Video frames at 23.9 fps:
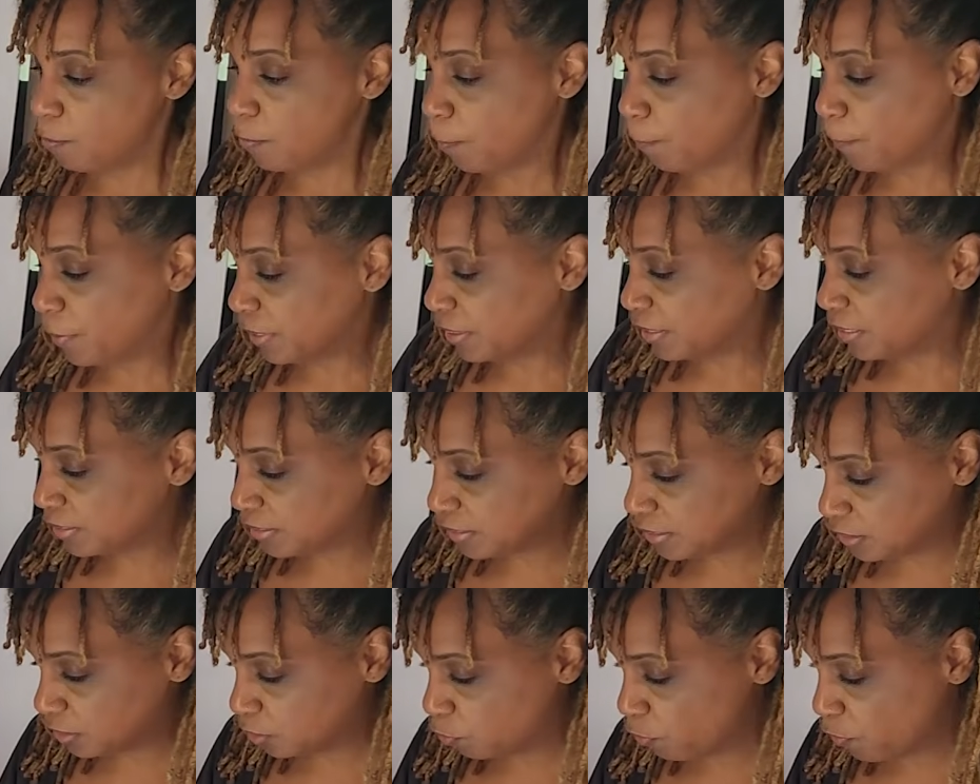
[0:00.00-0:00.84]
But this
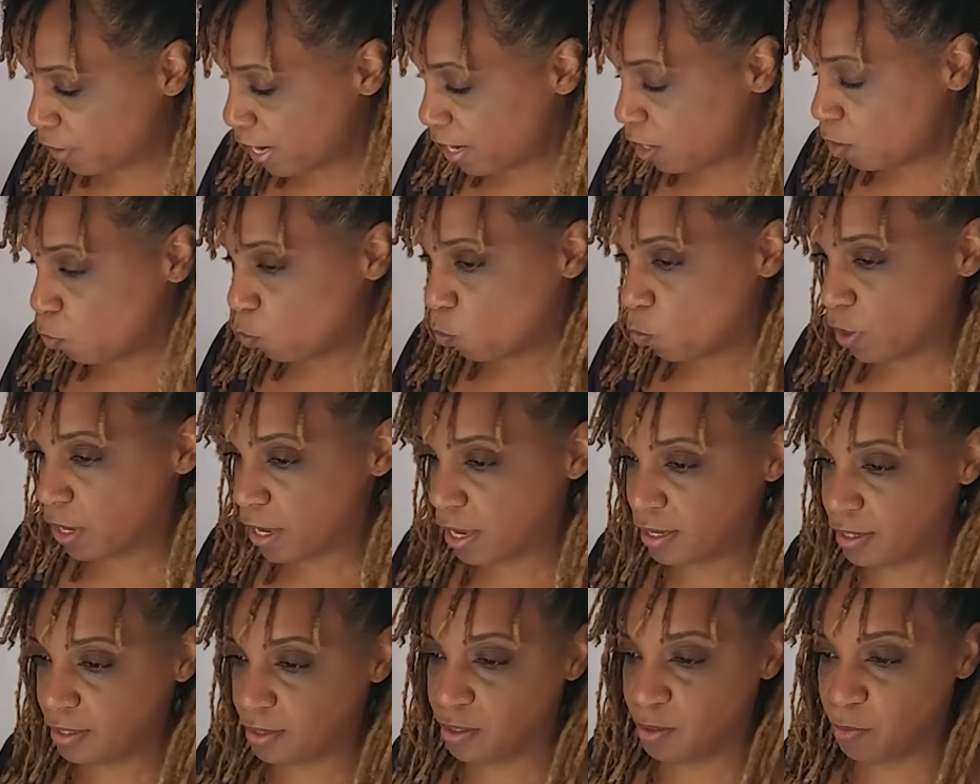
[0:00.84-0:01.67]
is great
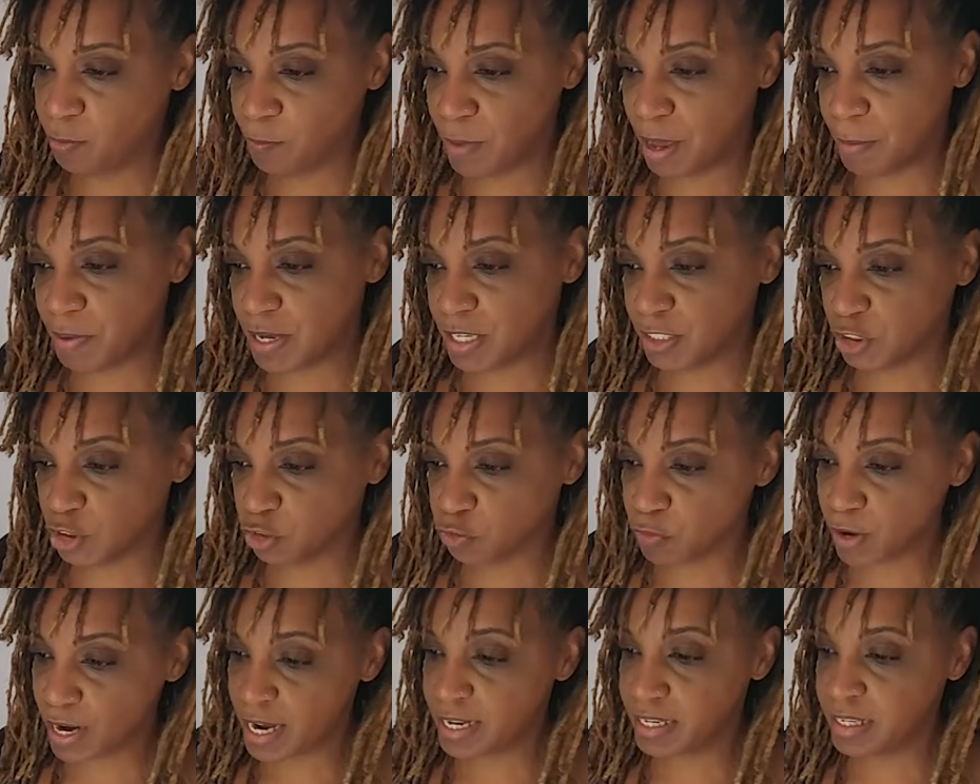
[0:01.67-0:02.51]
when maybe it's
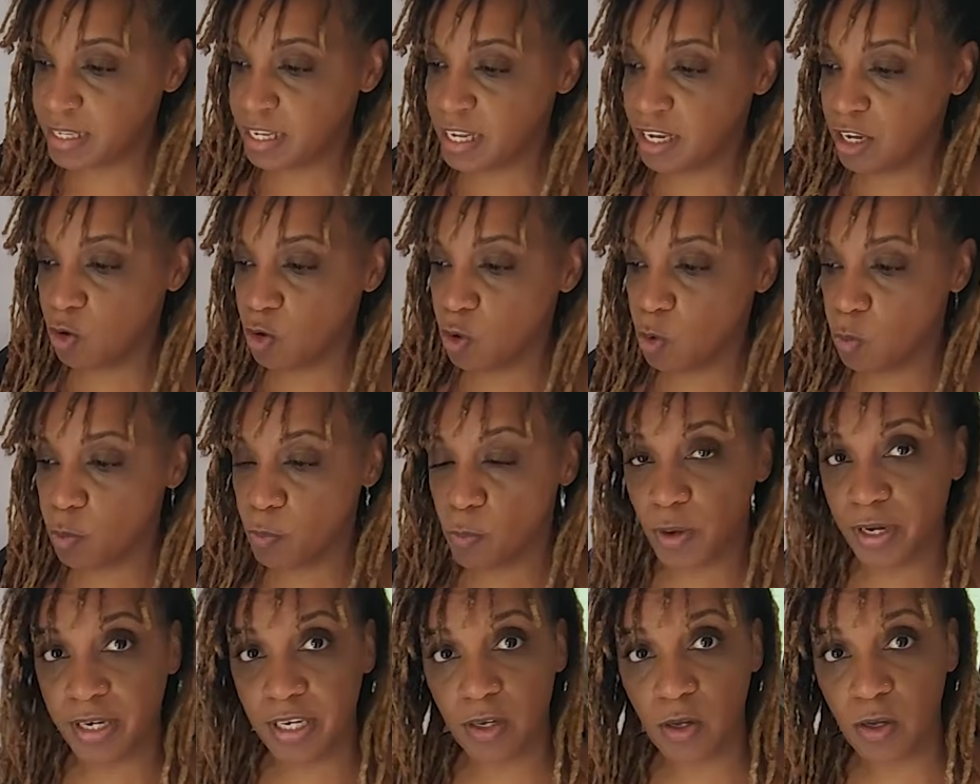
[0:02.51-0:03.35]
raining or we
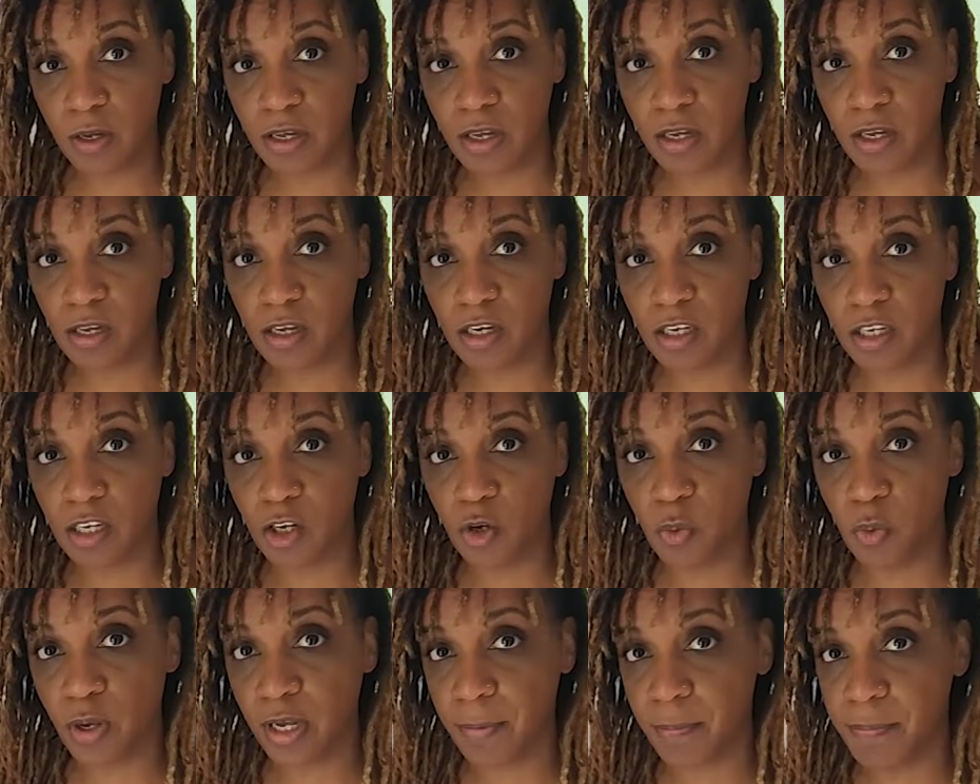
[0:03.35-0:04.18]
want to cook a
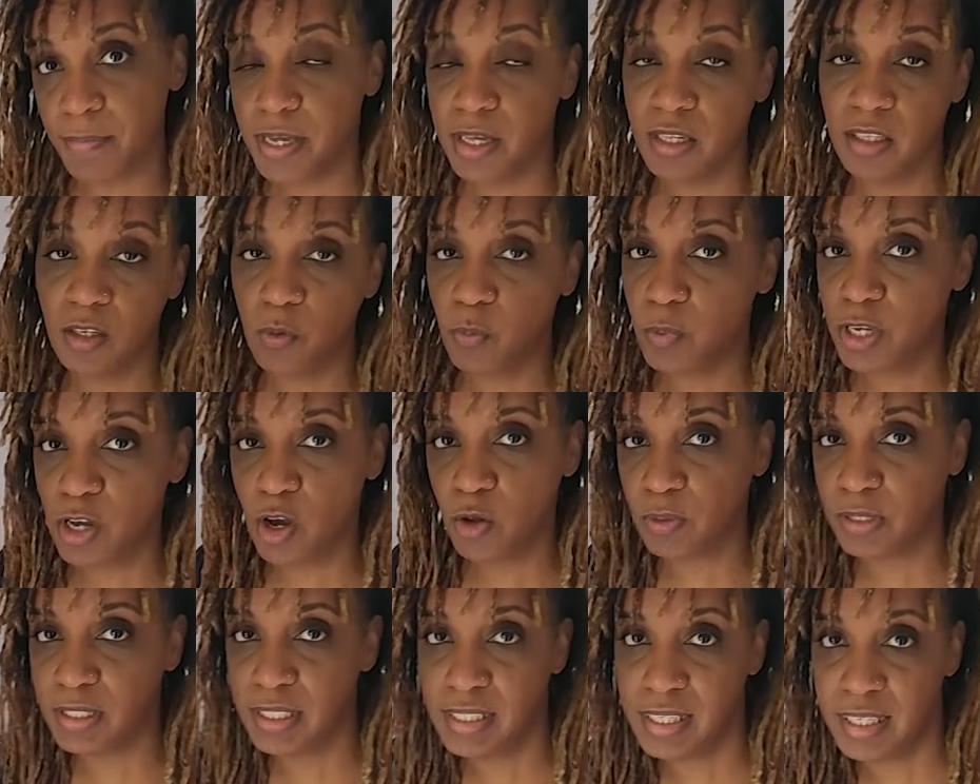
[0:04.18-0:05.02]
quick meal and we
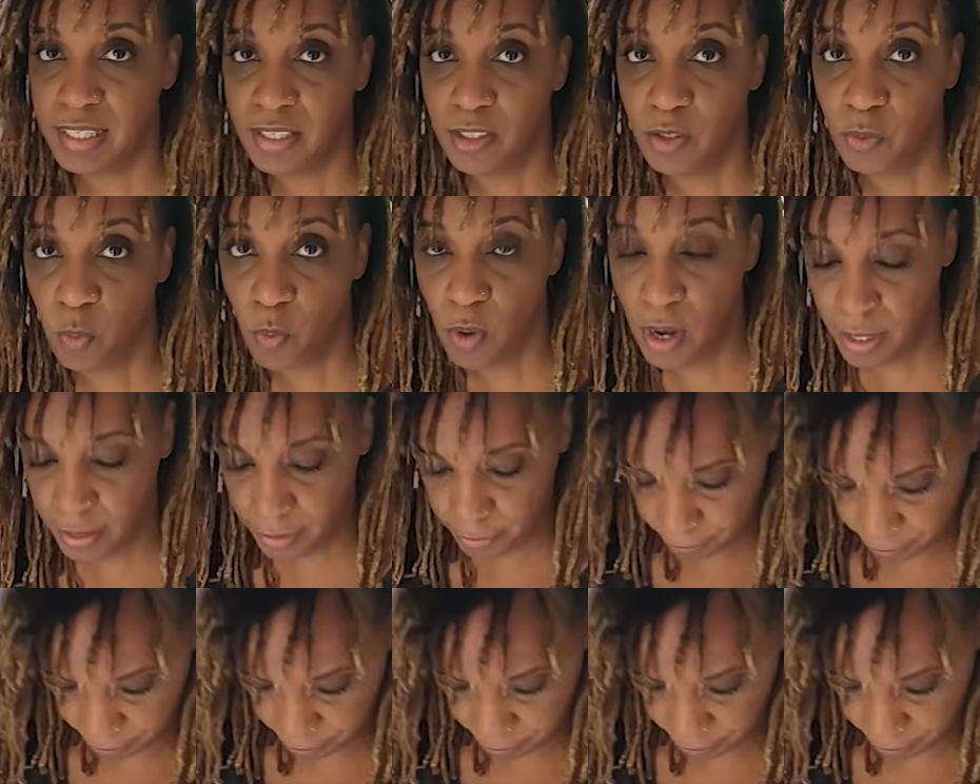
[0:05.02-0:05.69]
only needed one.